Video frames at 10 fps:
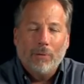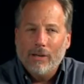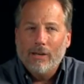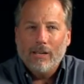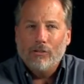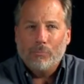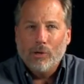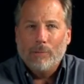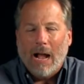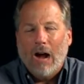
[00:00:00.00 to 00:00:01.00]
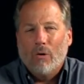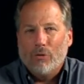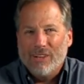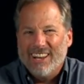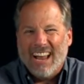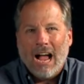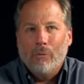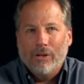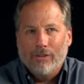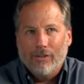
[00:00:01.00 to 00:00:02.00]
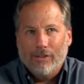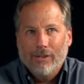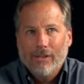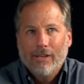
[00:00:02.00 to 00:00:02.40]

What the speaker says: but it is pretty powerful in how it does it.